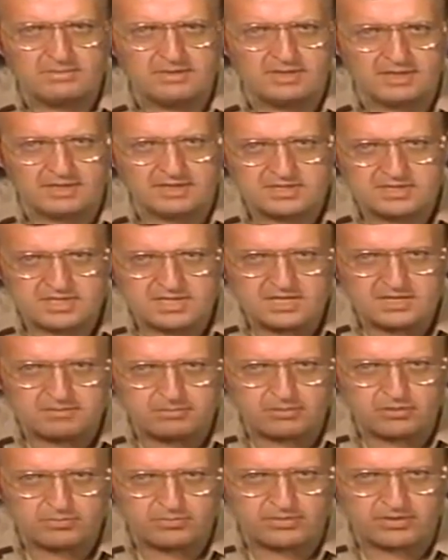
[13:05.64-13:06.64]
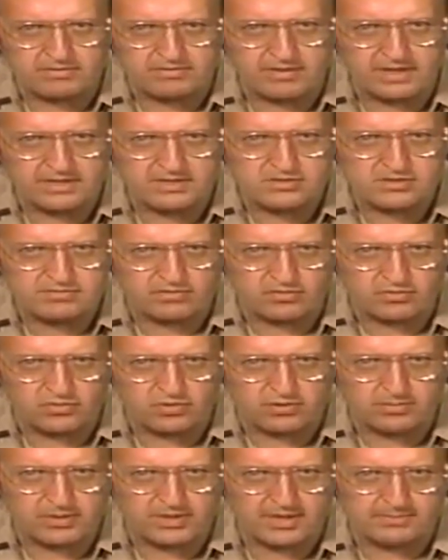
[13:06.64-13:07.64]
values for normal operation.
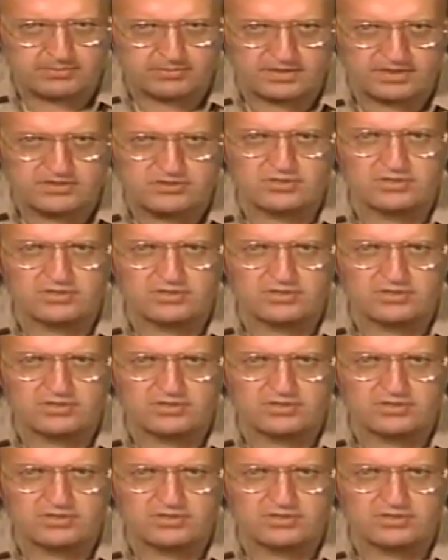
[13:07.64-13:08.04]
In this